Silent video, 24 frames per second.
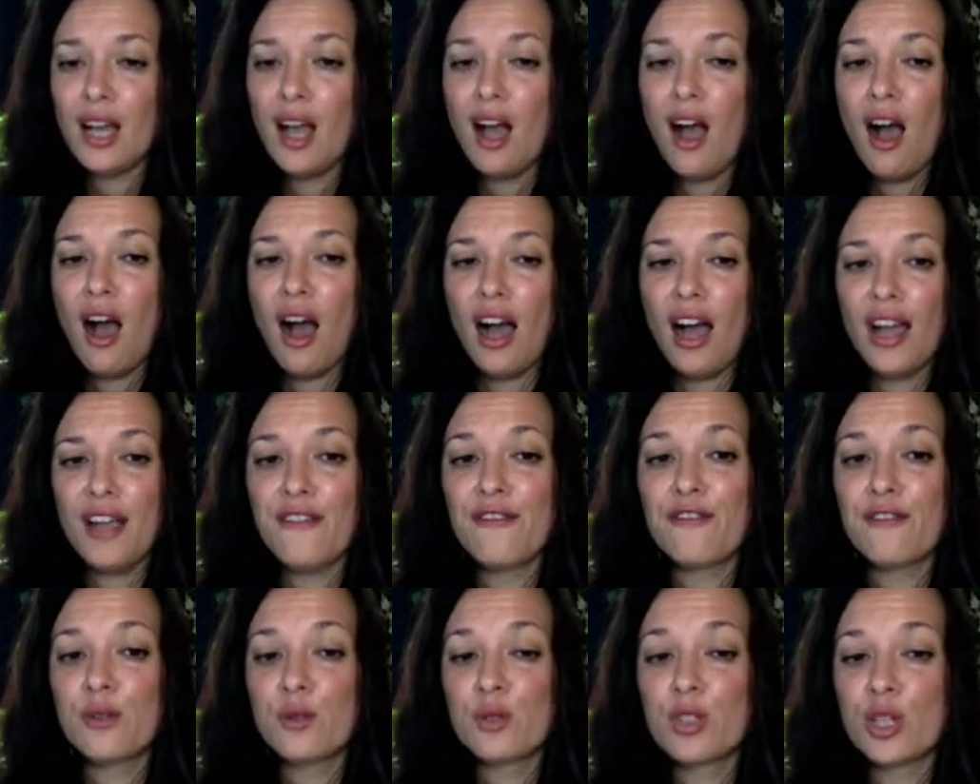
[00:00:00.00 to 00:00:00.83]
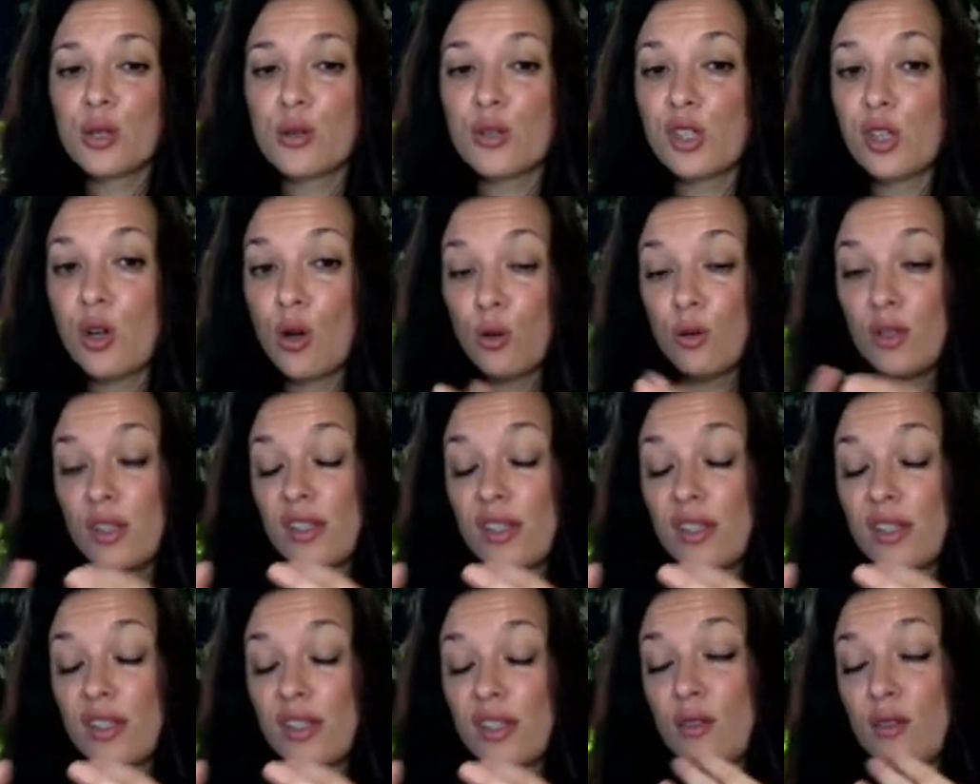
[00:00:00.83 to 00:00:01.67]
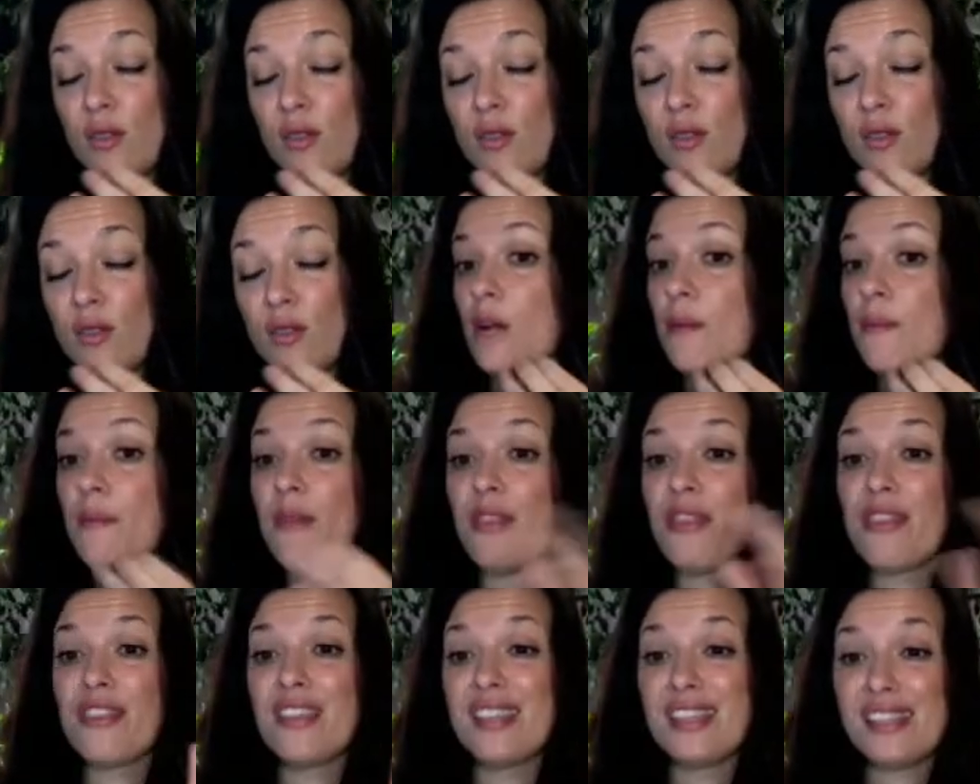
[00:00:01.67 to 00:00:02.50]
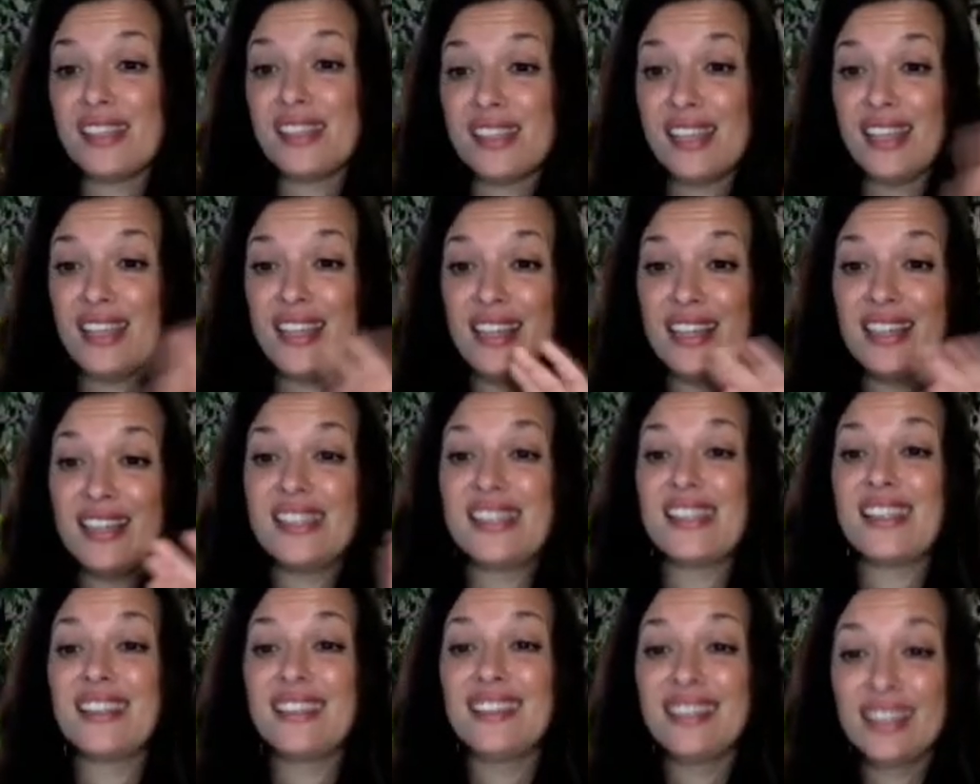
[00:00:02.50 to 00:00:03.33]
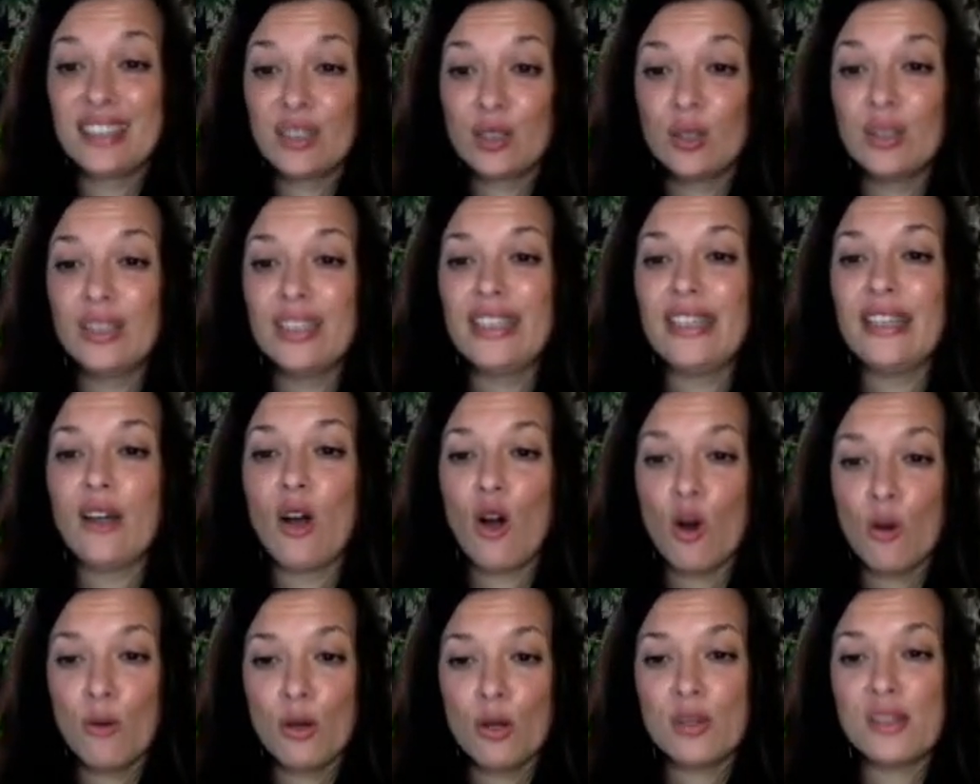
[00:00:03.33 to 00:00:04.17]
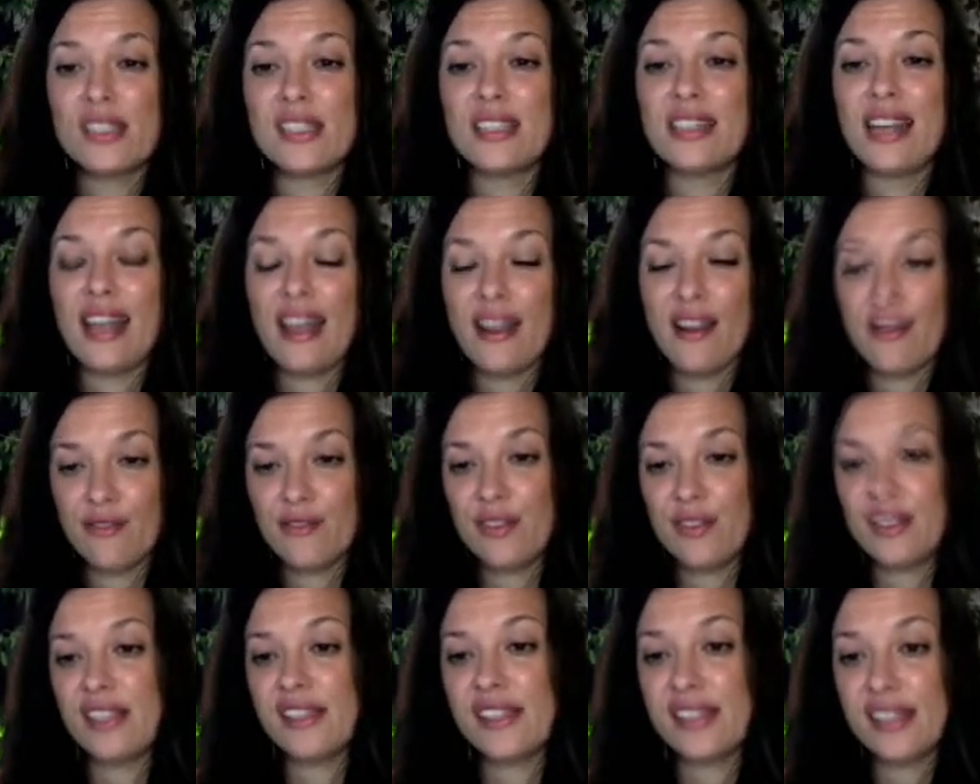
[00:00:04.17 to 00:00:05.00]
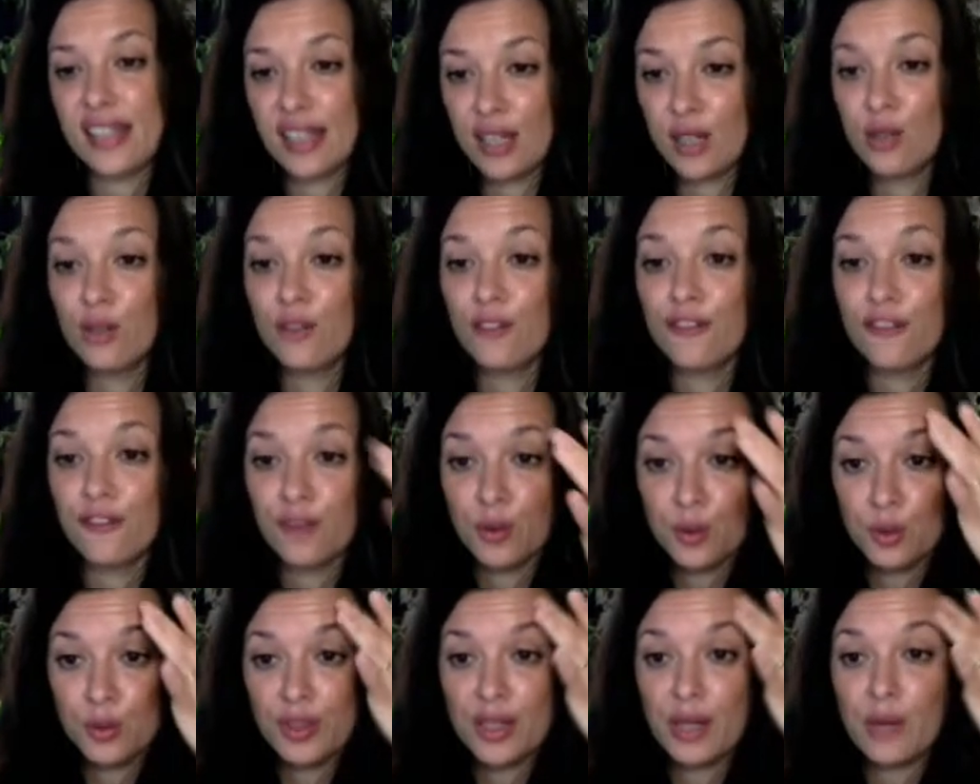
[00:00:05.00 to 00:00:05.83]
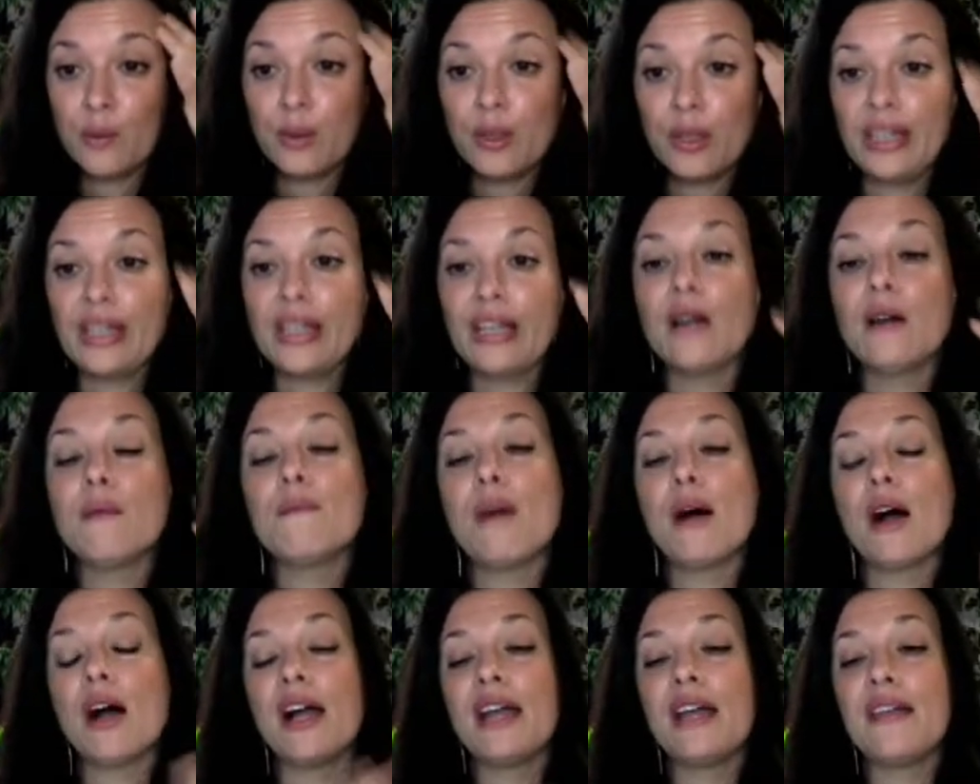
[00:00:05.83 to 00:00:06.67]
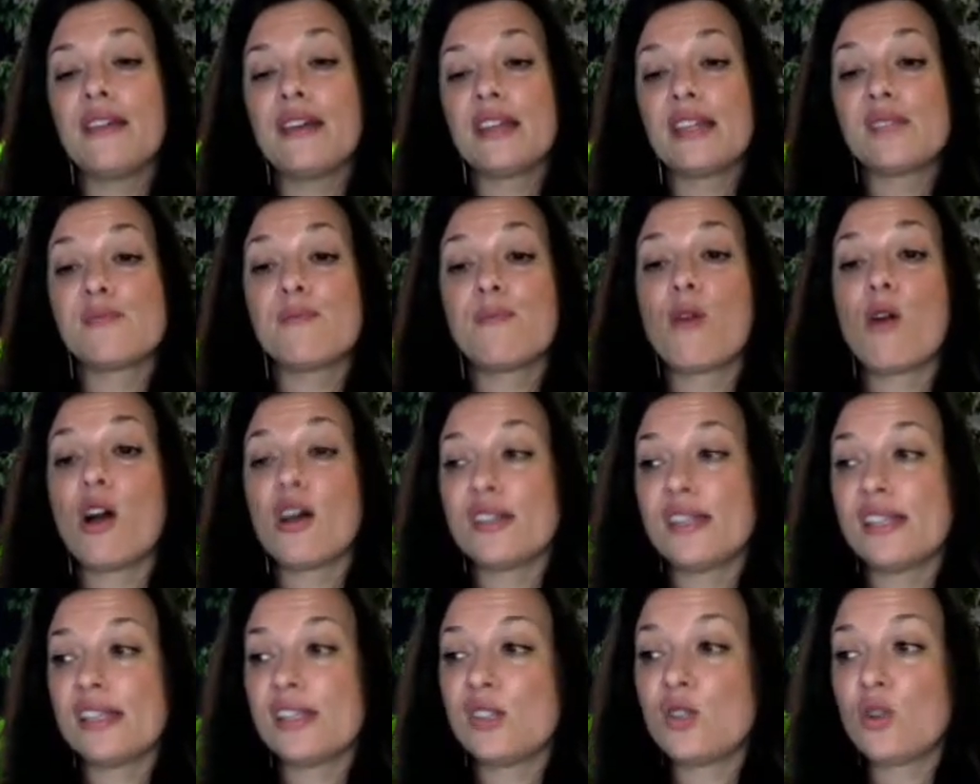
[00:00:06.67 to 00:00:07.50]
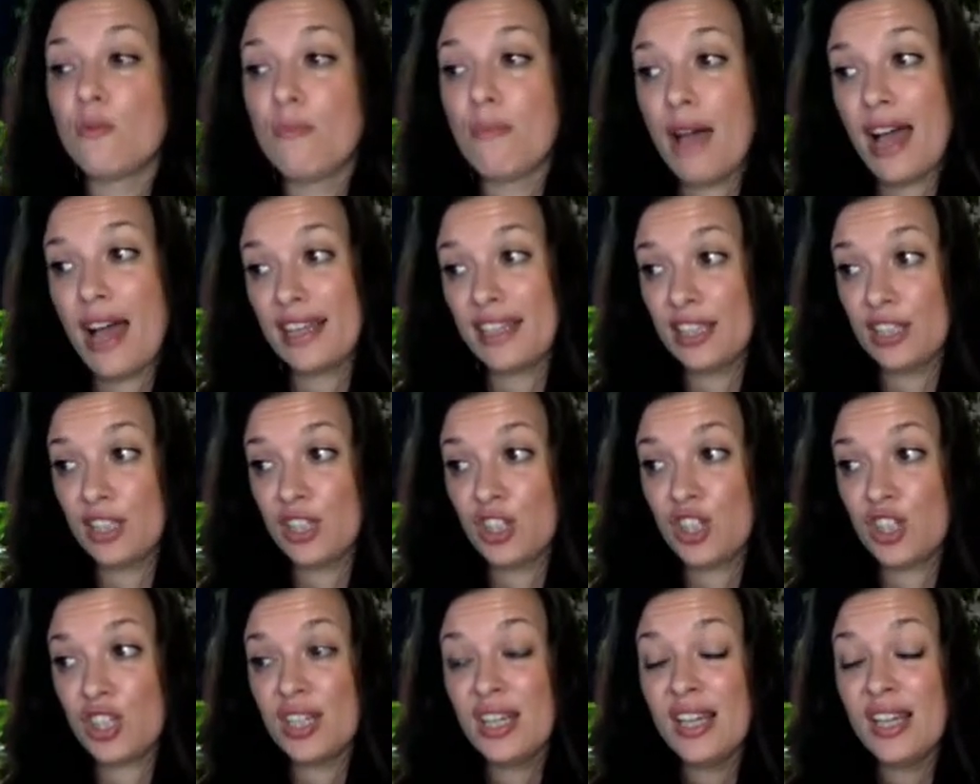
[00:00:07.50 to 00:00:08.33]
High fructose corn syrup. This is literally almost in every single food that we buy that is processed or packaged.